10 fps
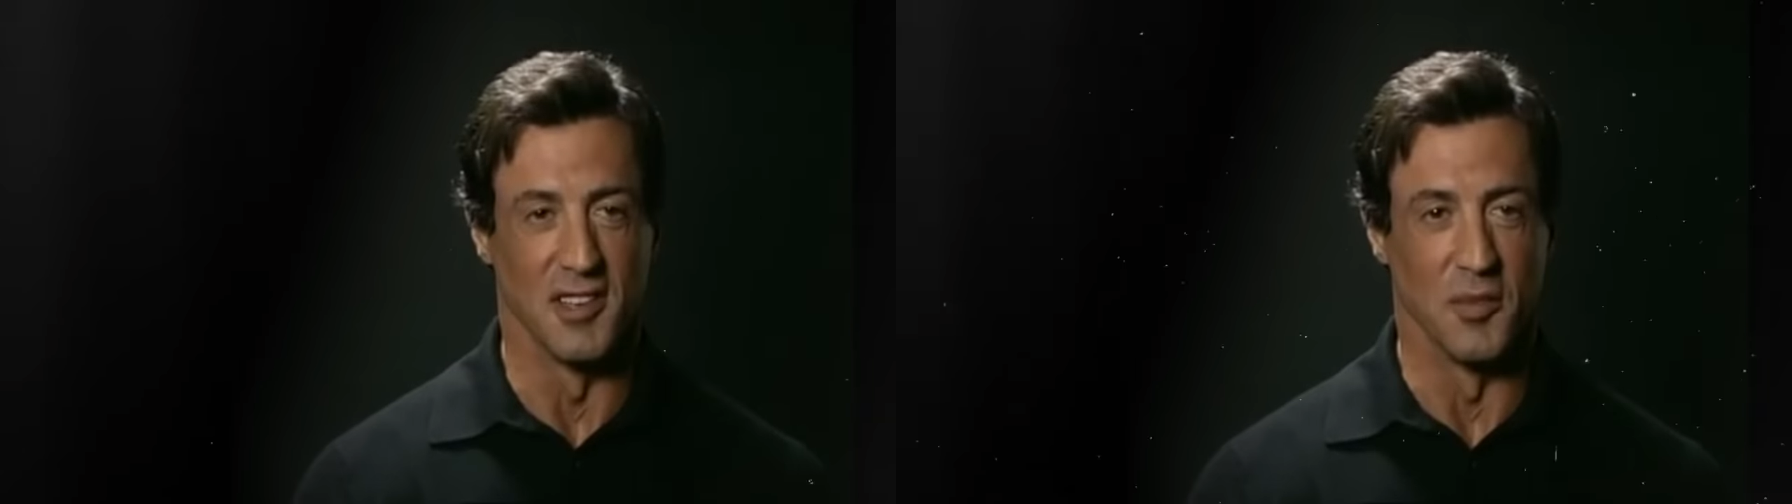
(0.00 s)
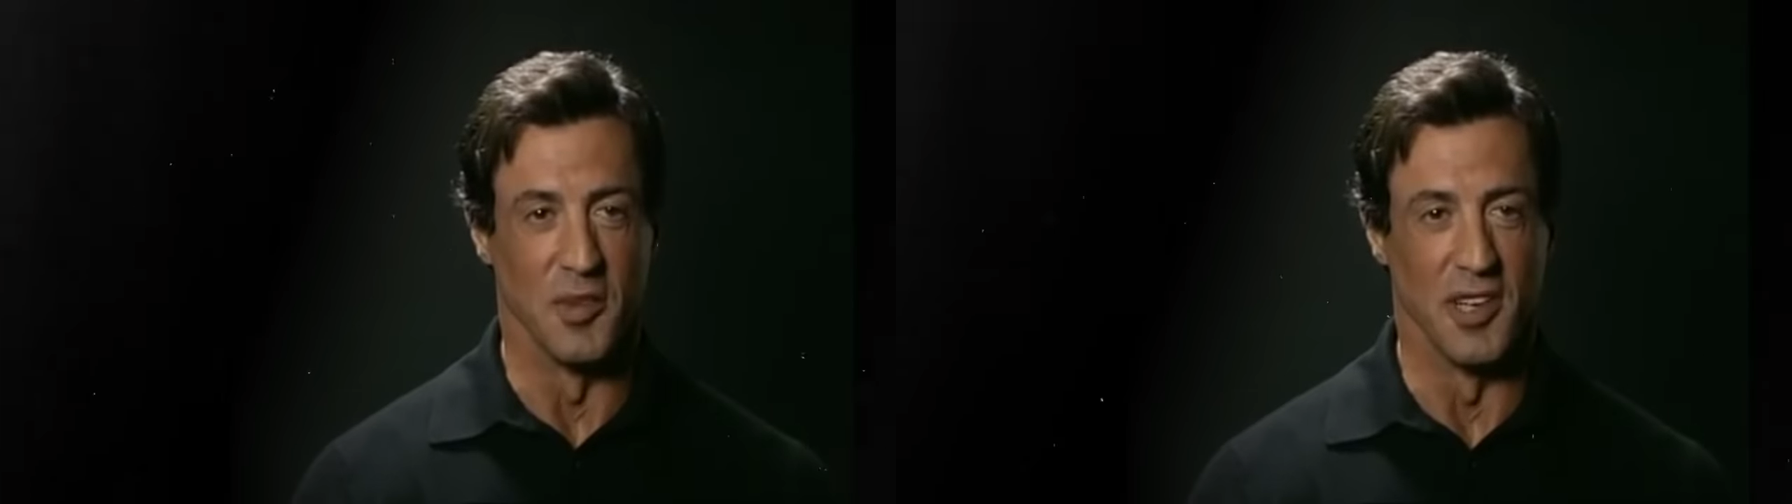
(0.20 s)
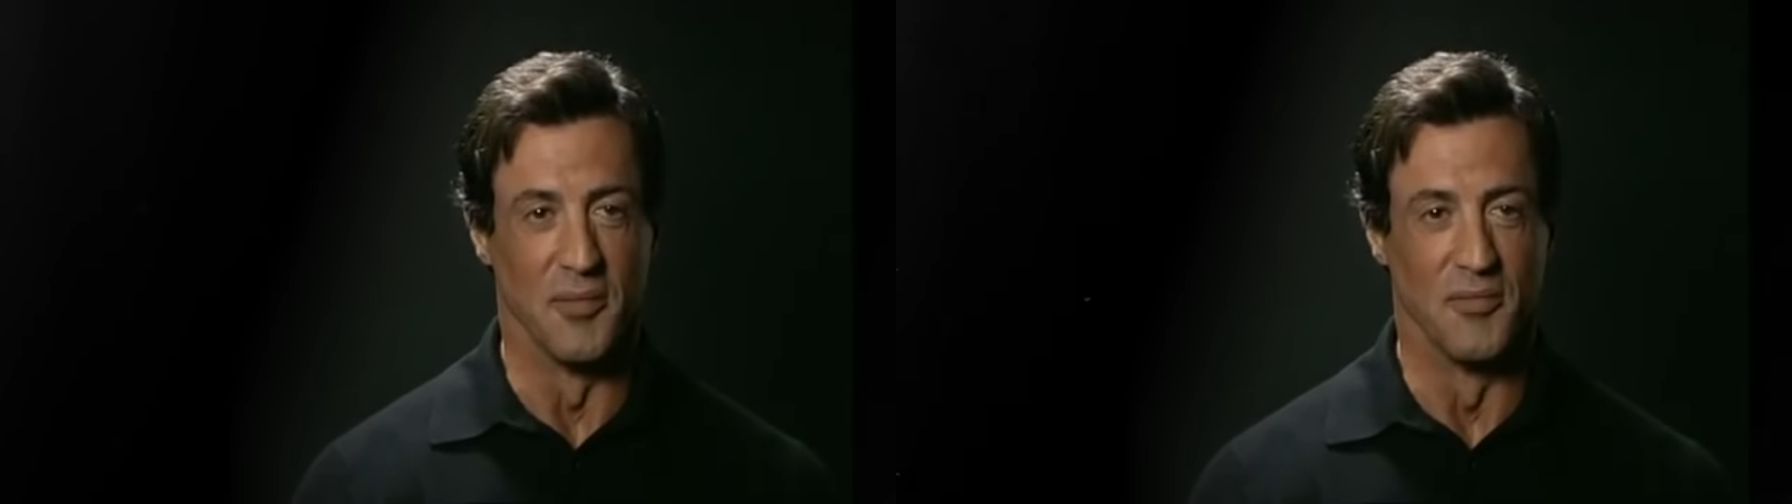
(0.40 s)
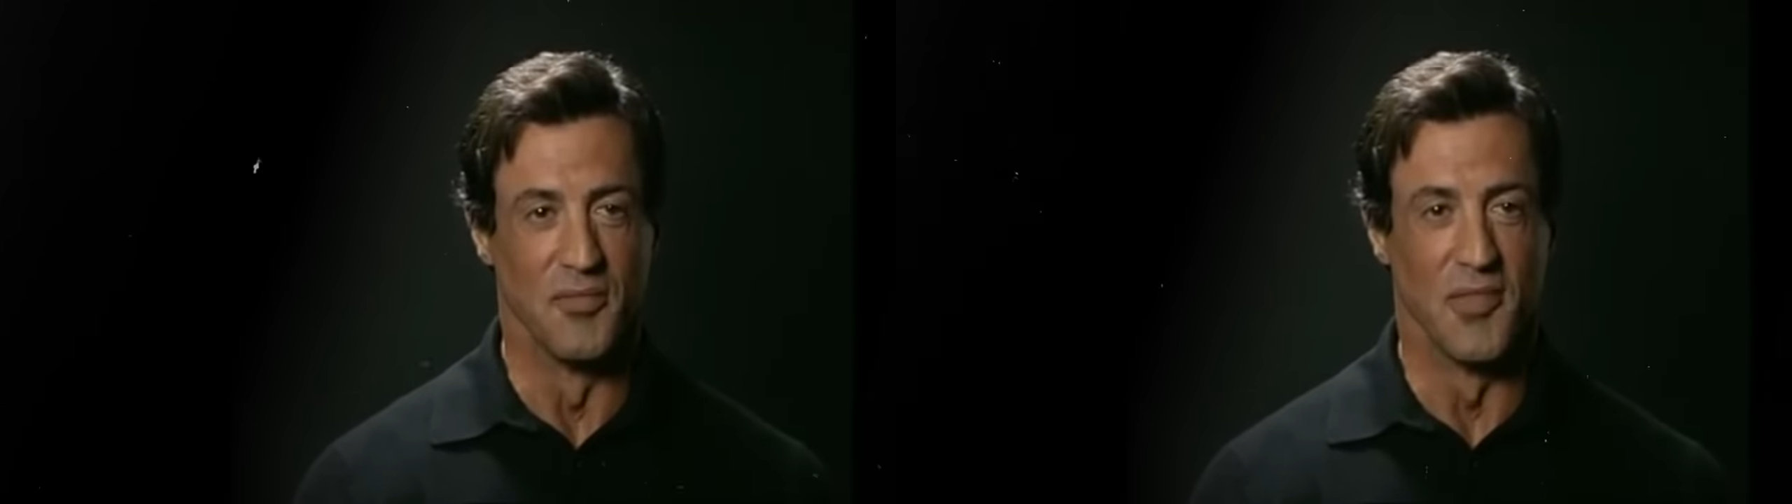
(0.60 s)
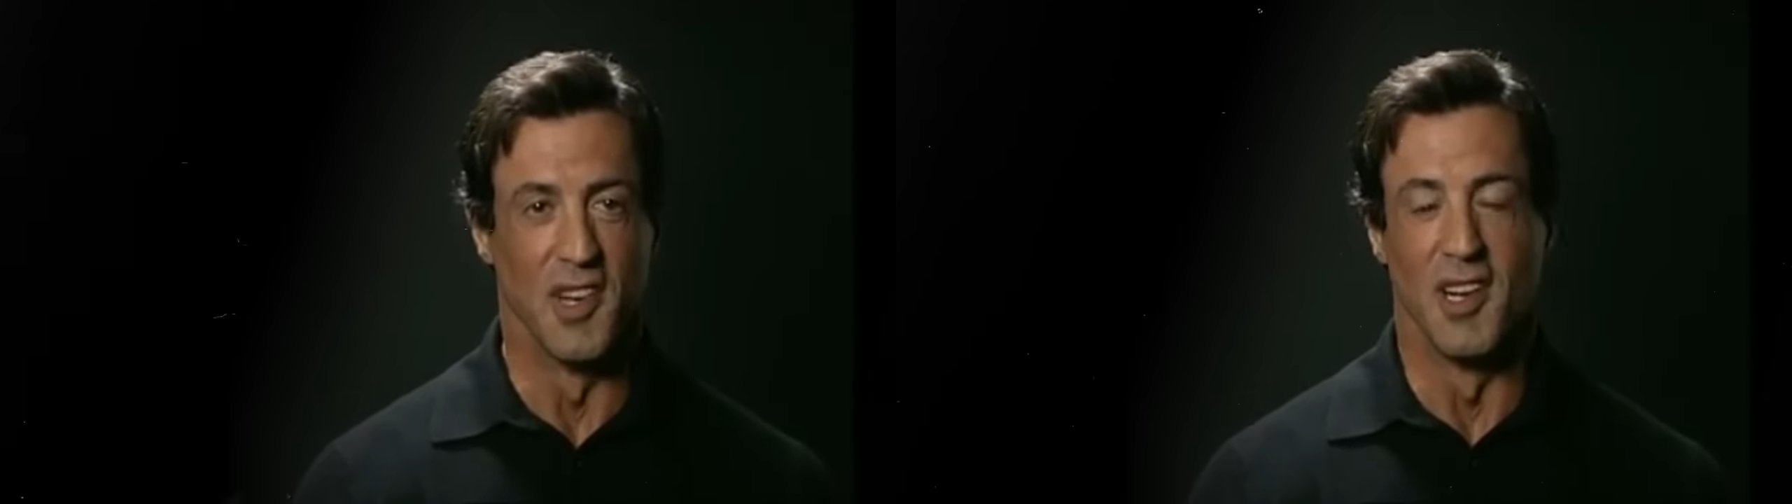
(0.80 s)
at me
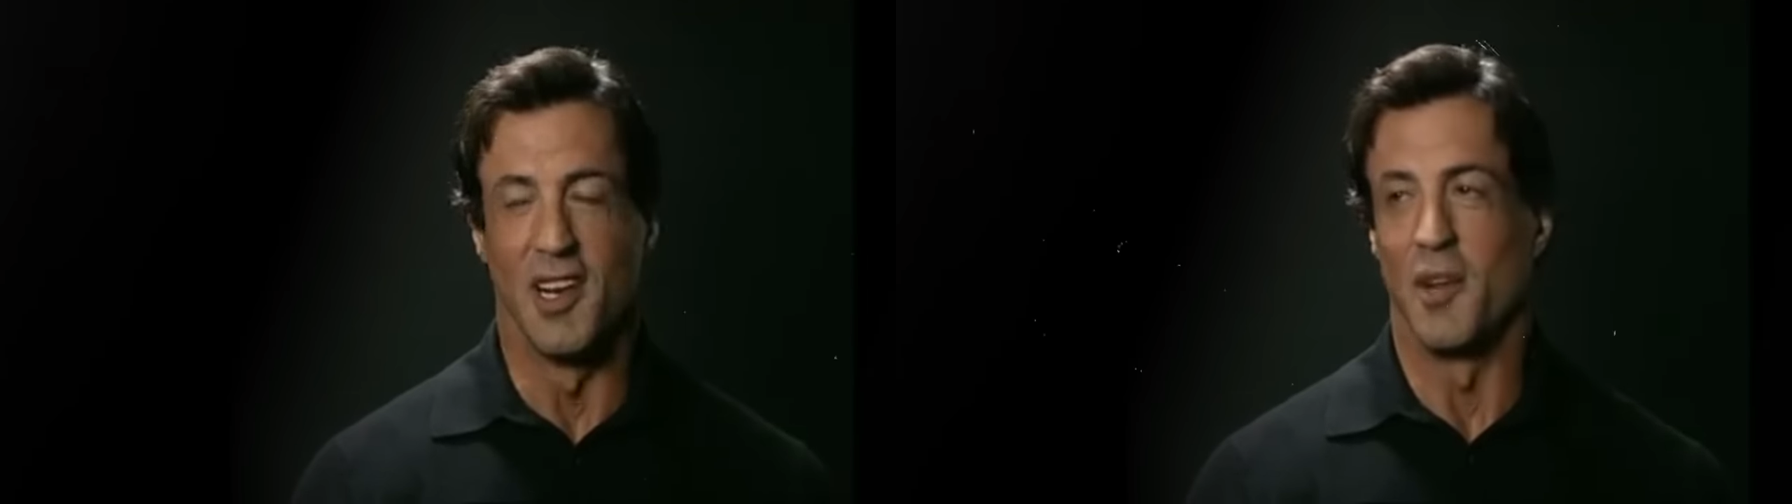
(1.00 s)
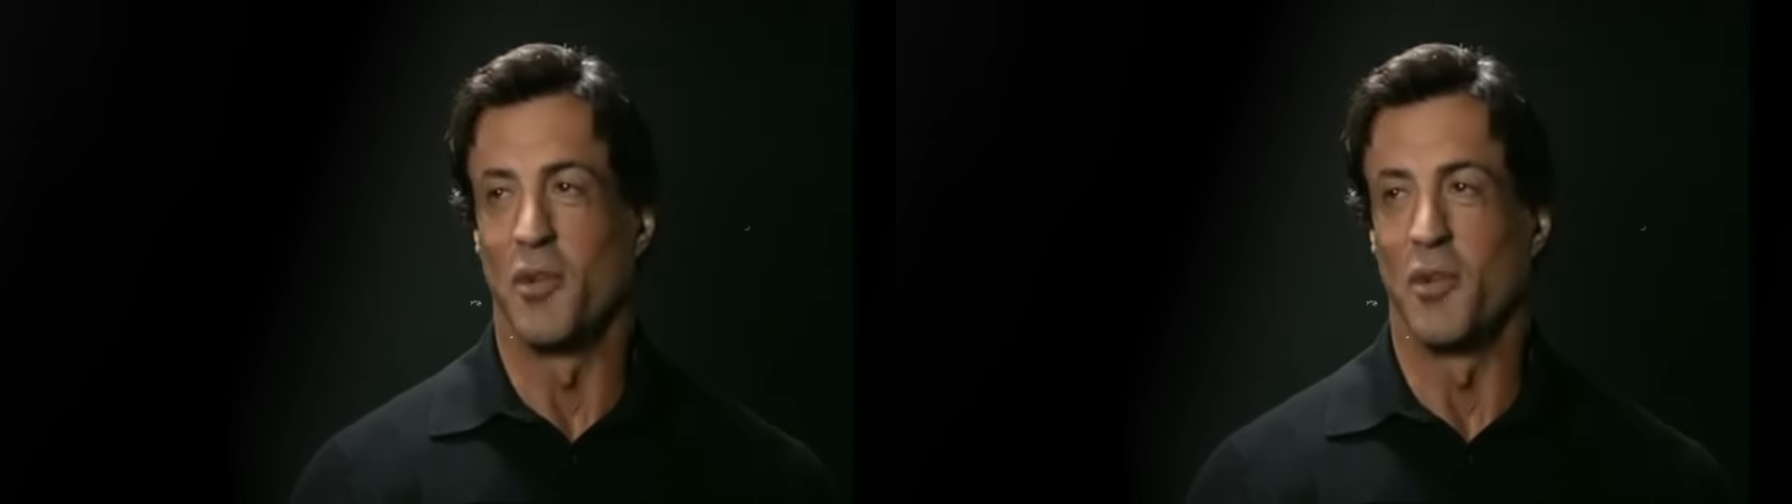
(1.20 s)
and we